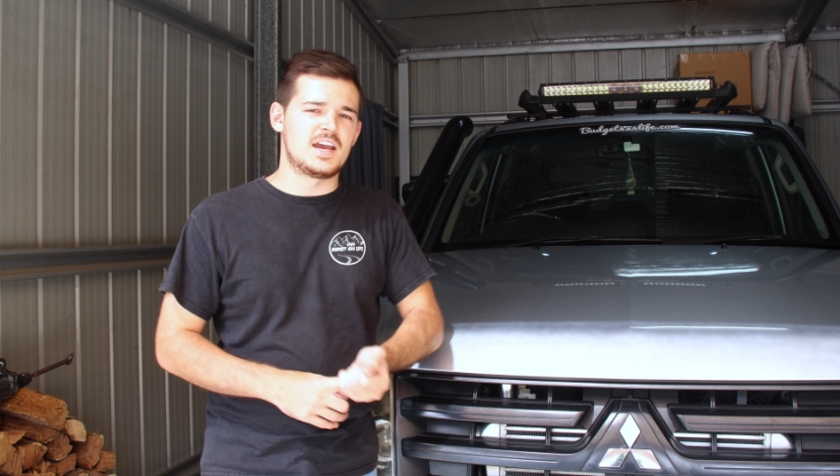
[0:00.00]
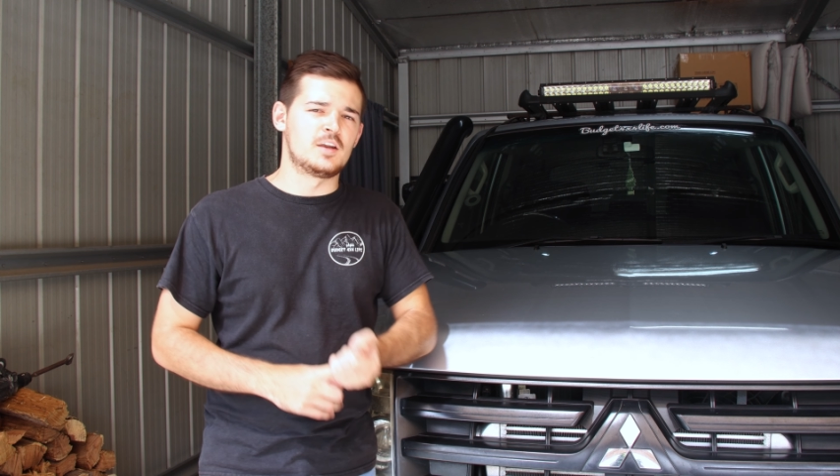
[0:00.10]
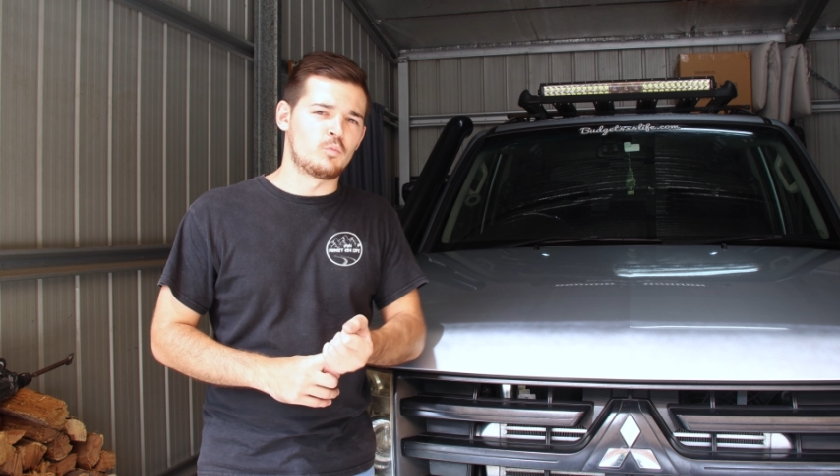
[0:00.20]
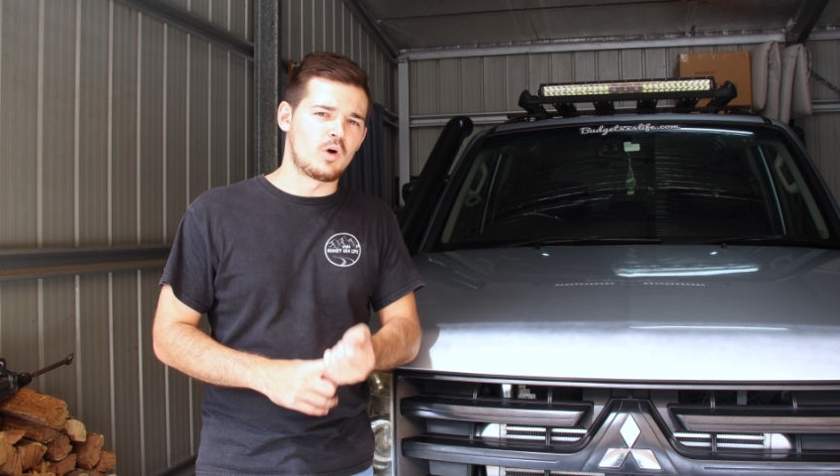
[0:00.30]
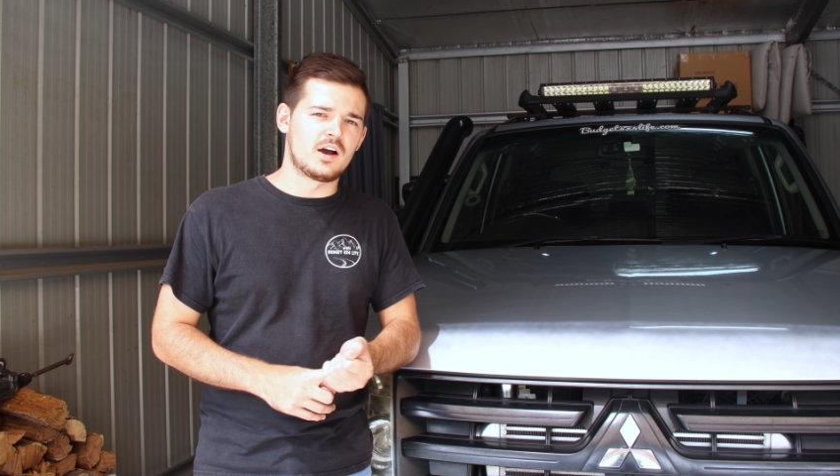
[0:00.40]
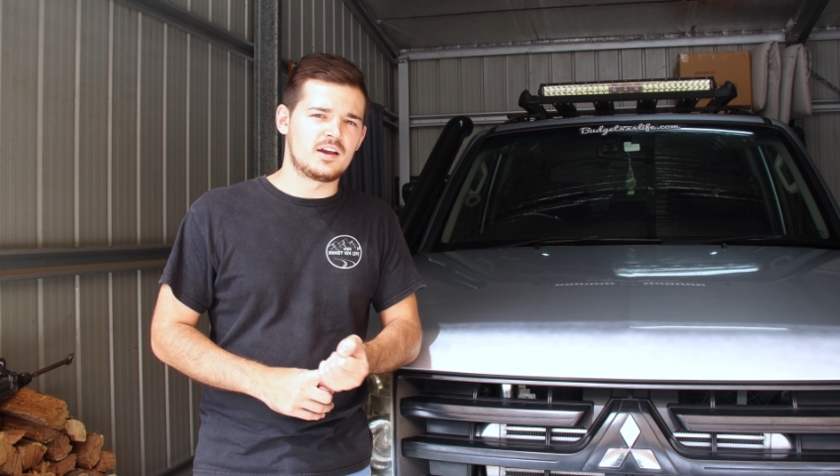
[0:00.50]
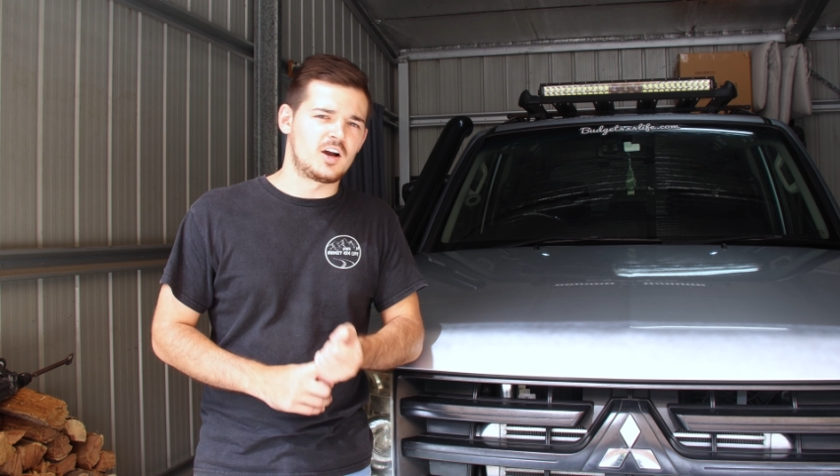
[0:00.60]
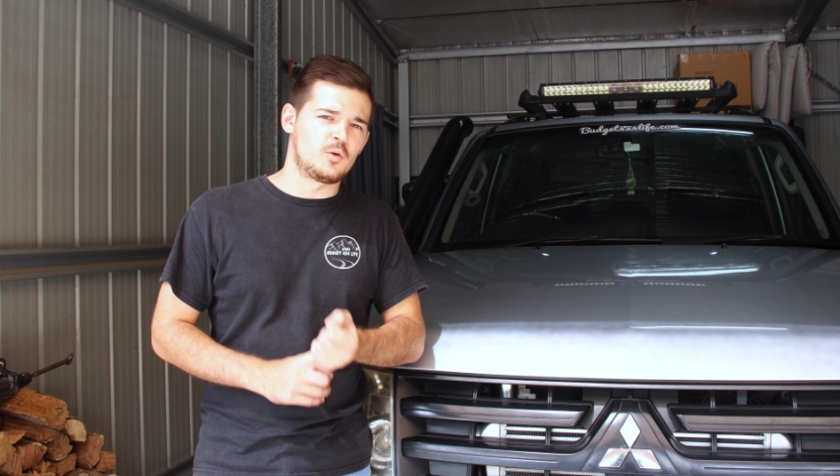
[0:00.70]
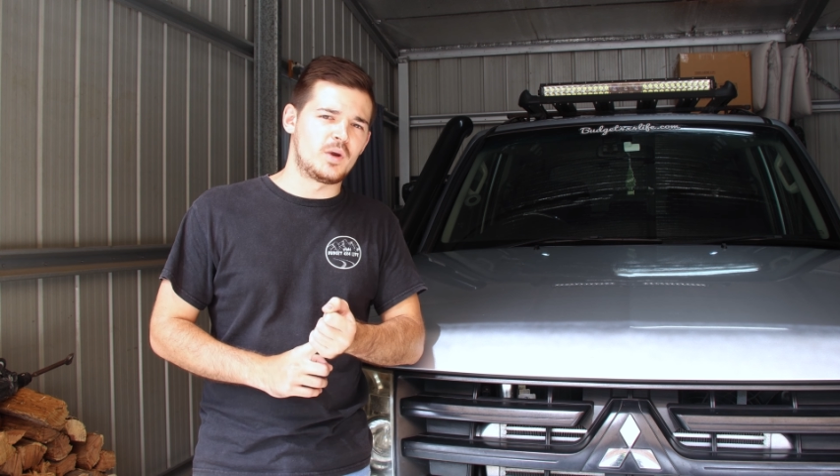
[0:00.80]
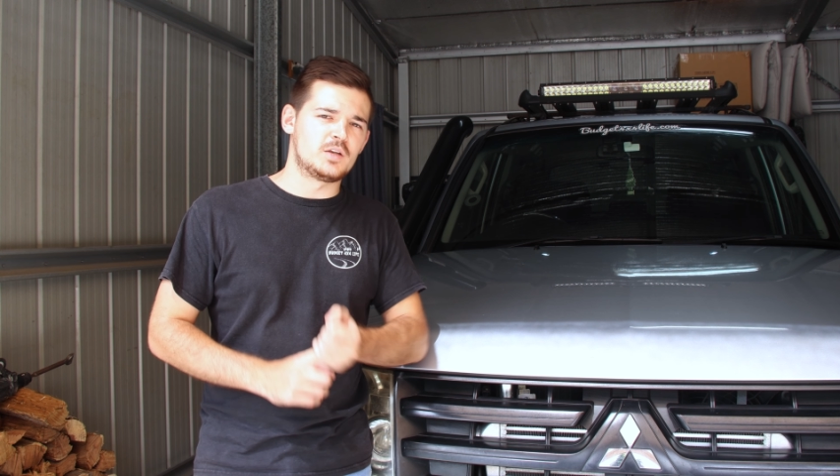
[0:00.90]
and why
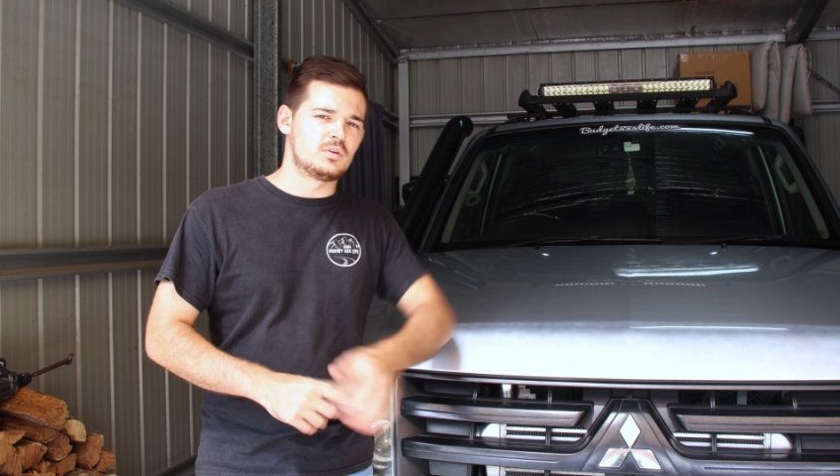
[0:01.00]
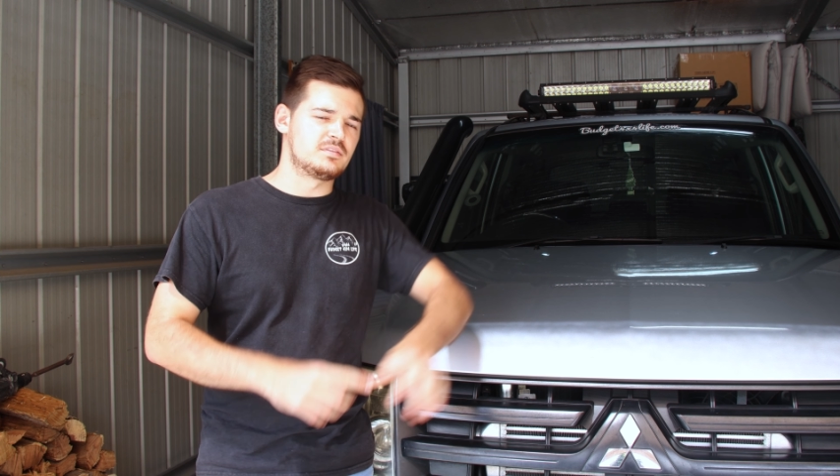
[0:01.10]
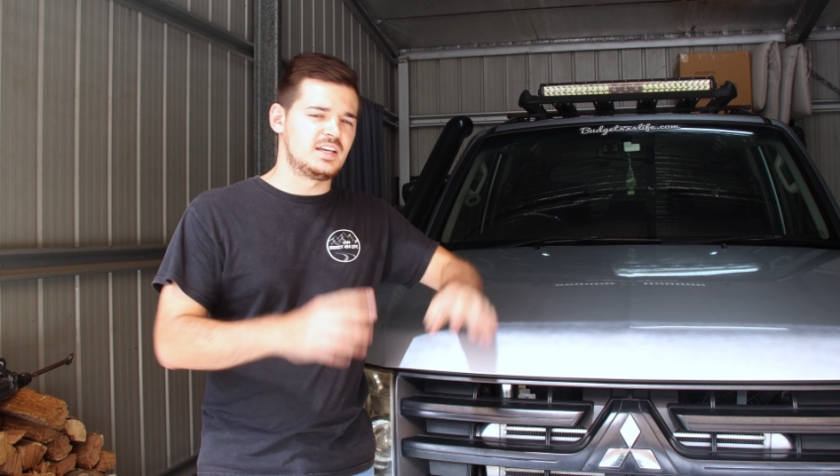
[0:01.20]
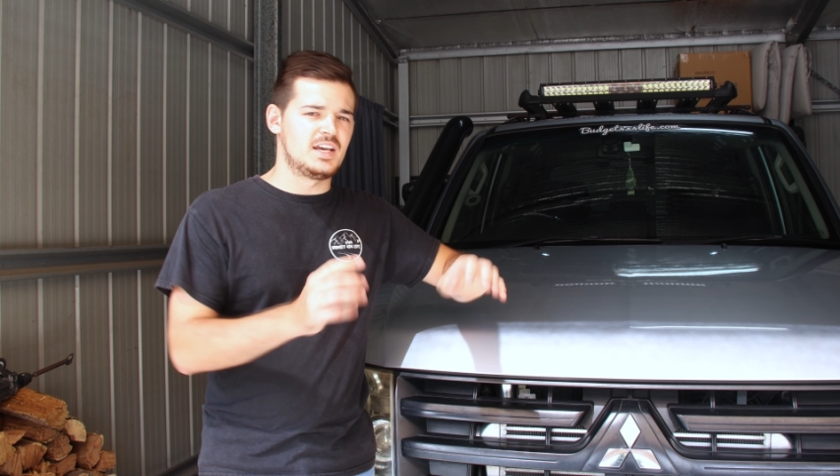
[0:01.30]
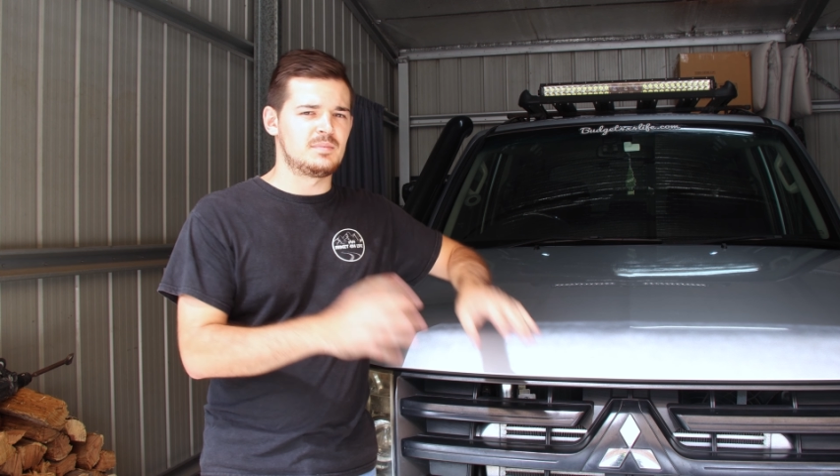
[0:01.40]
I went with the